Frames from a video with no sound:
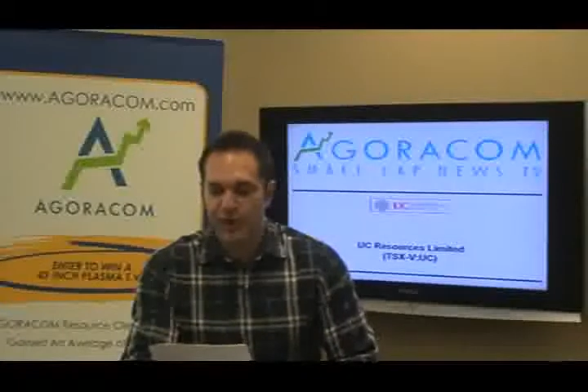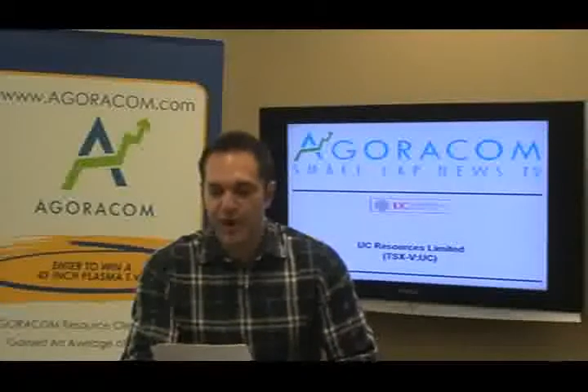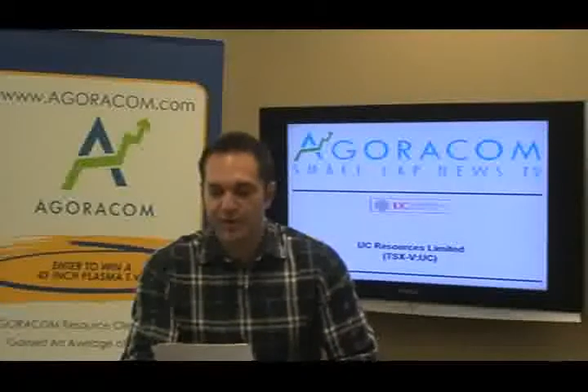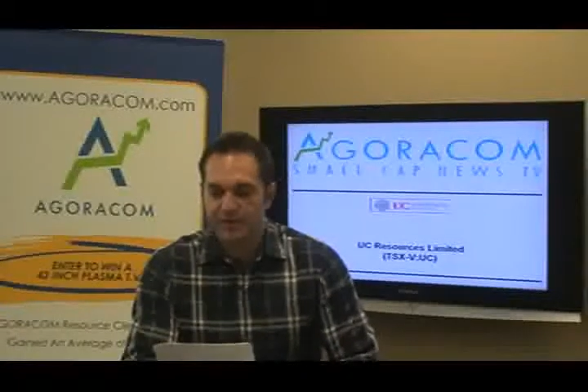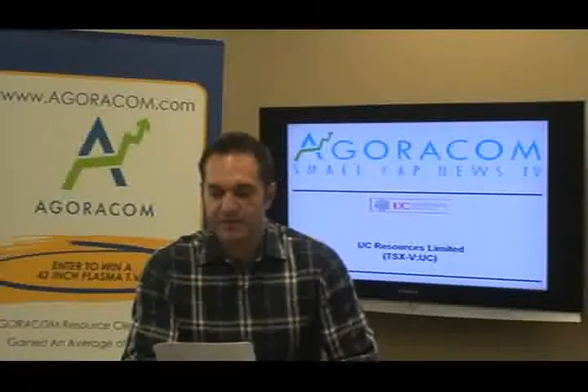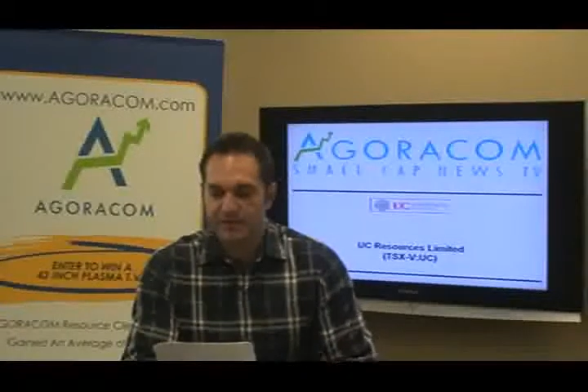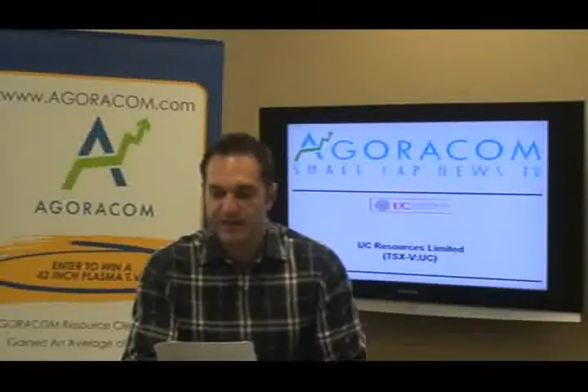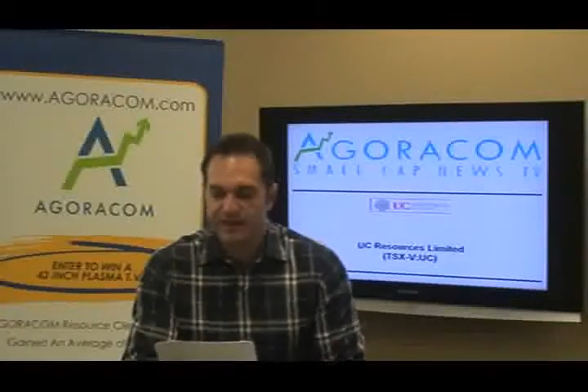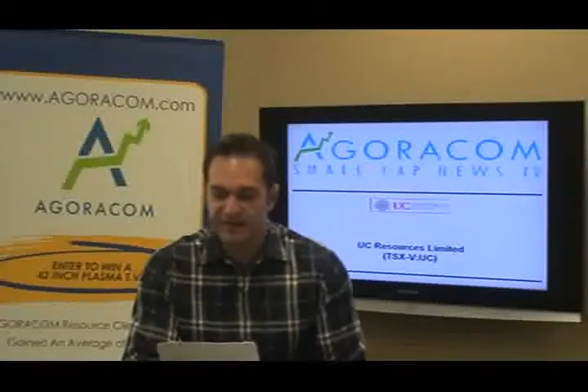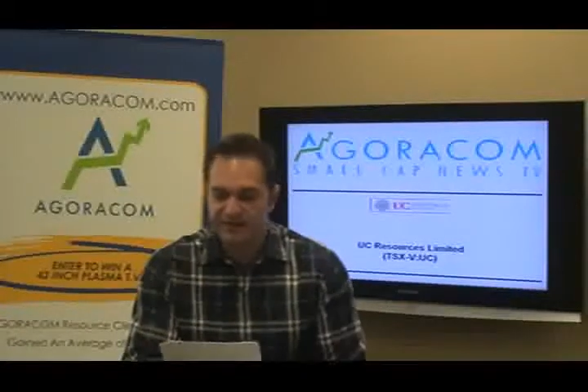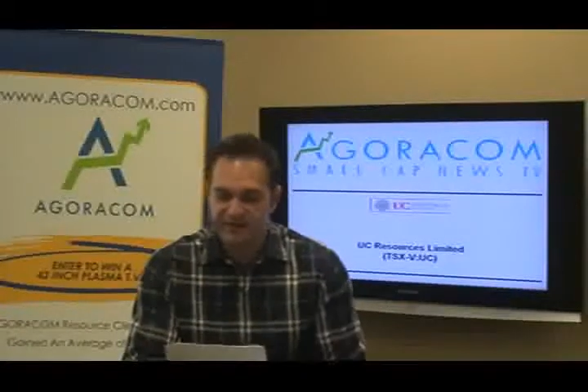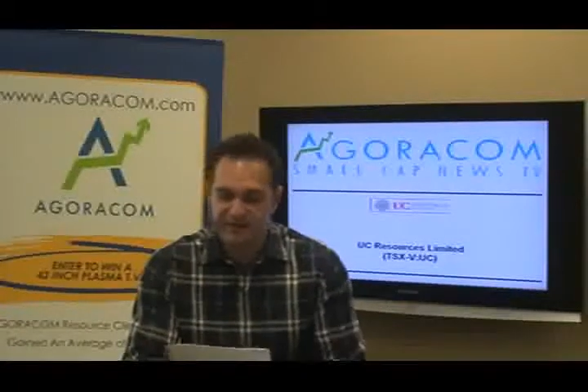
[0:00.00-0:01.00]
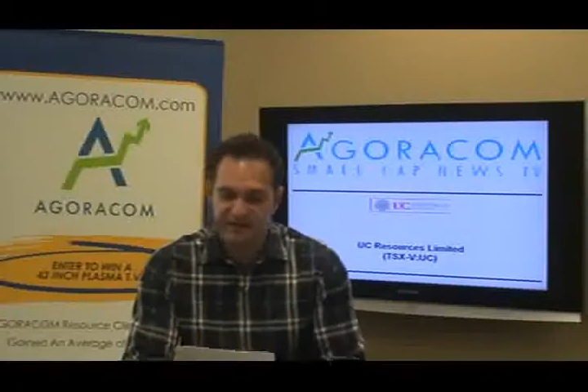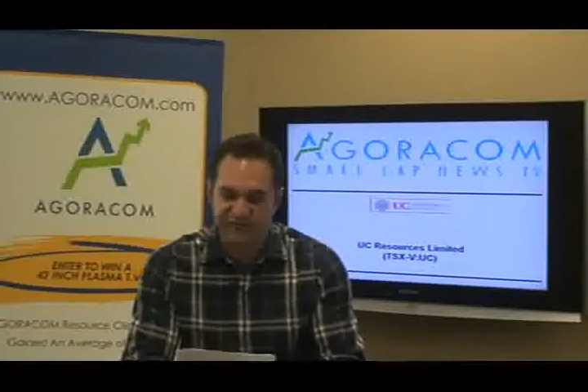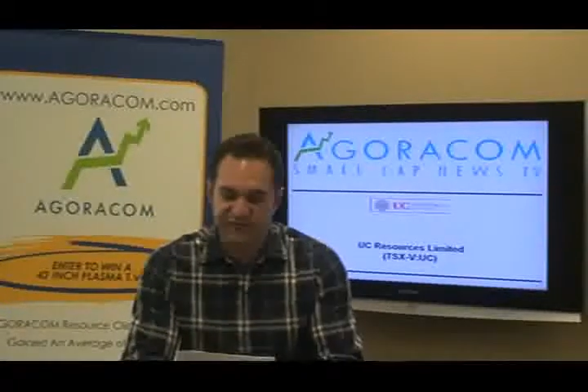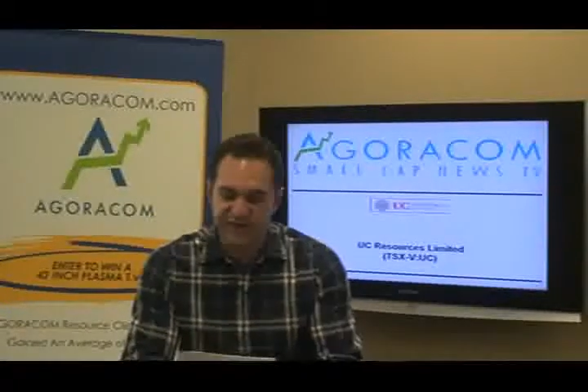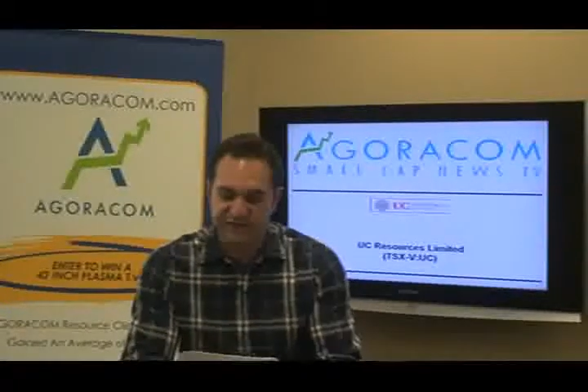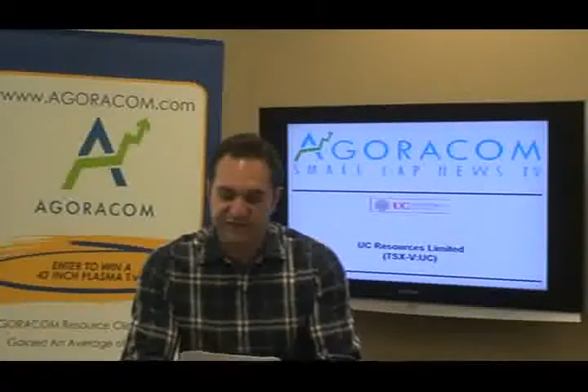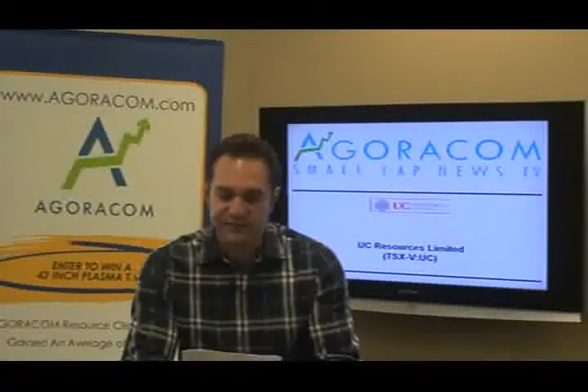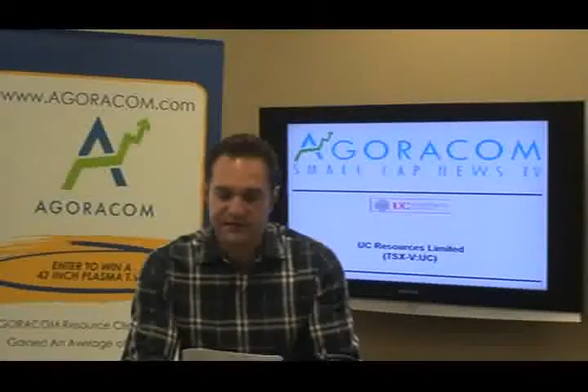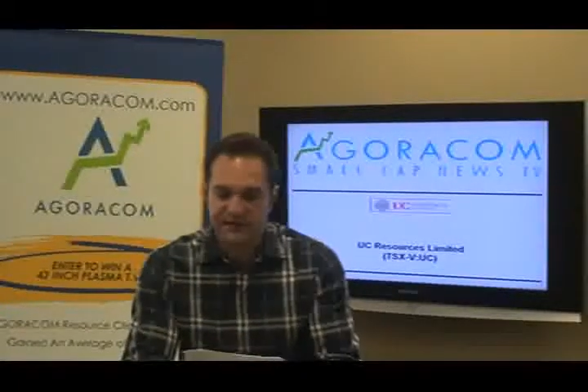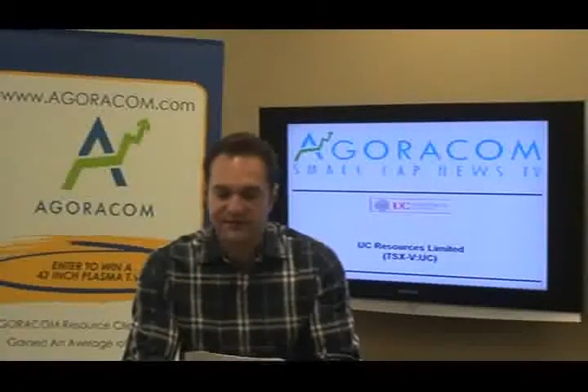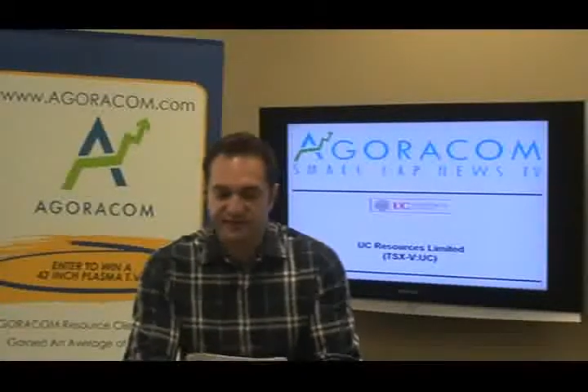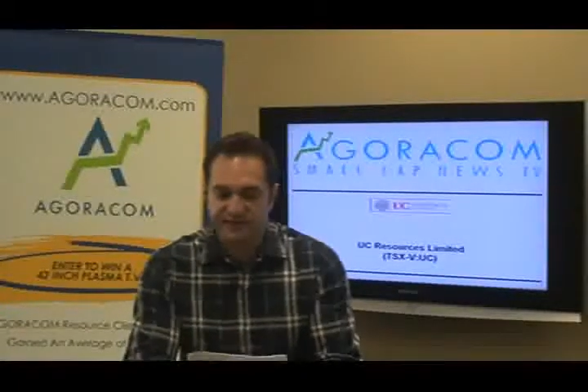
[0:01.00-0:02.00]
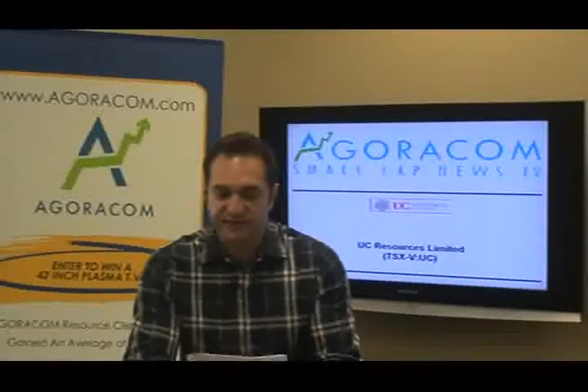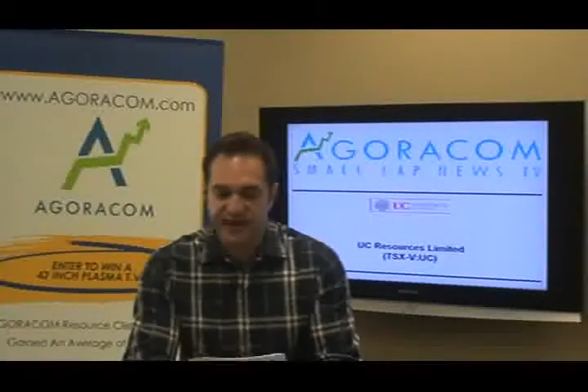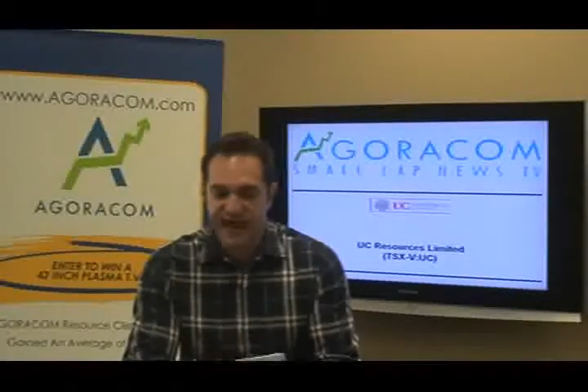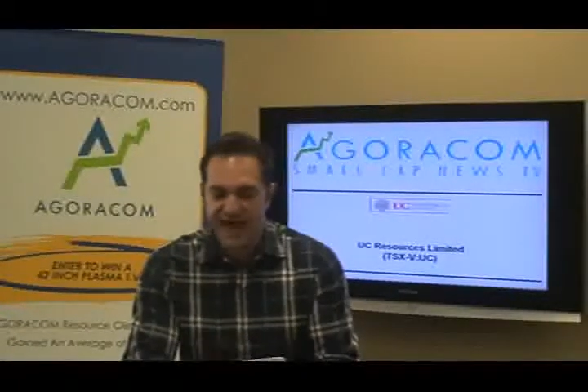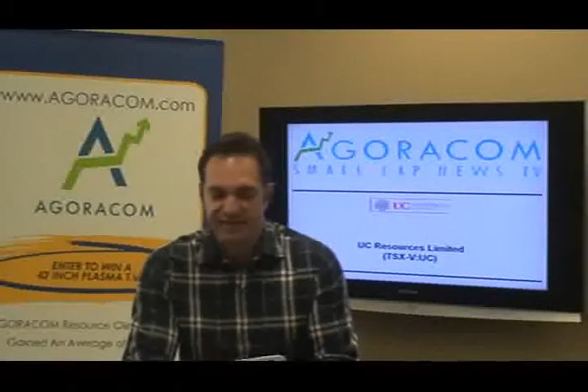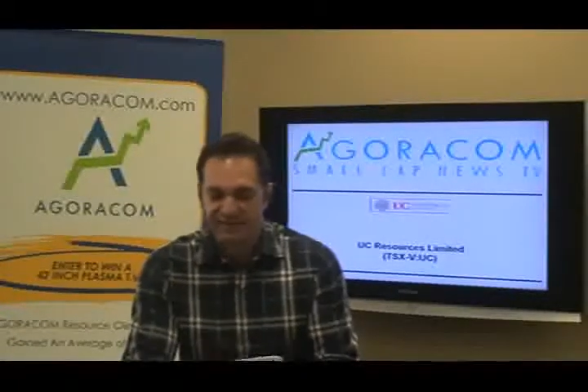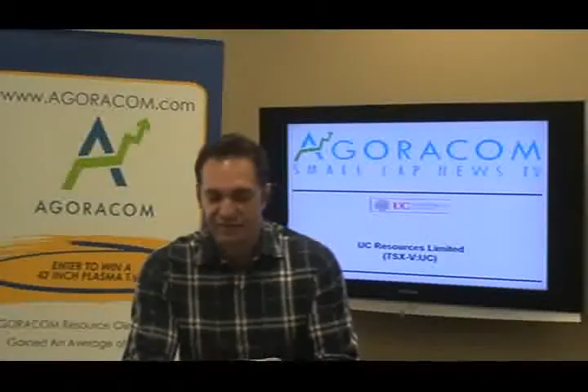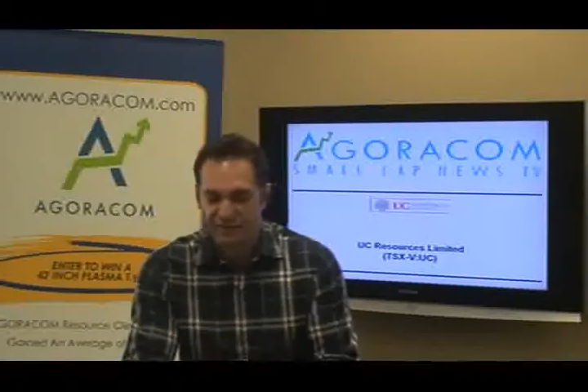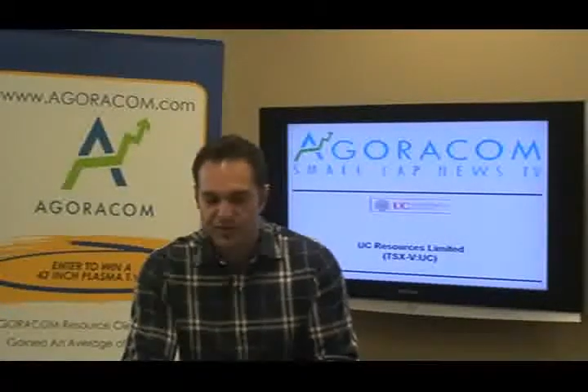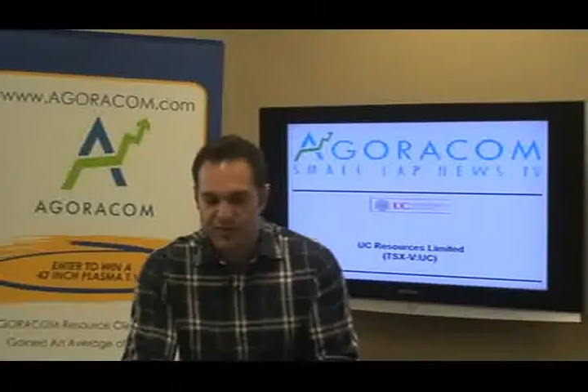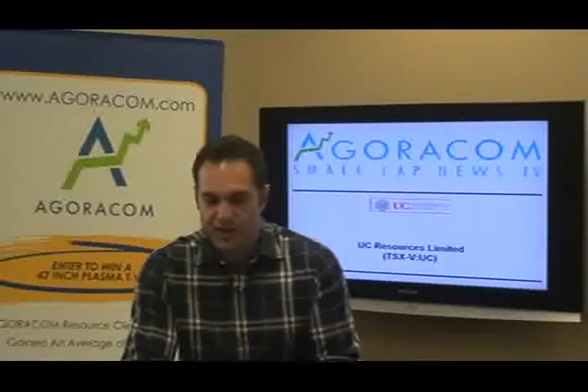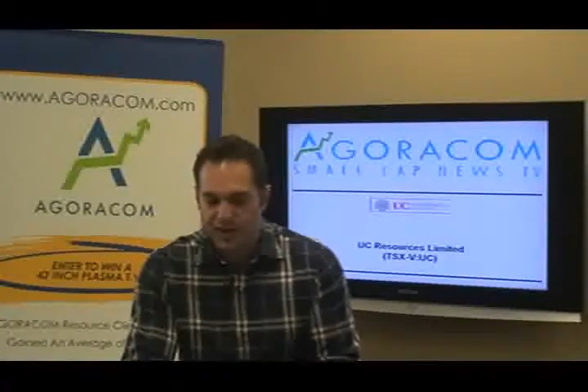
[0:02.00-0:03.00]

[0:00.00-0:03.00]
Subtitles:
brought in because they found it to be necessary after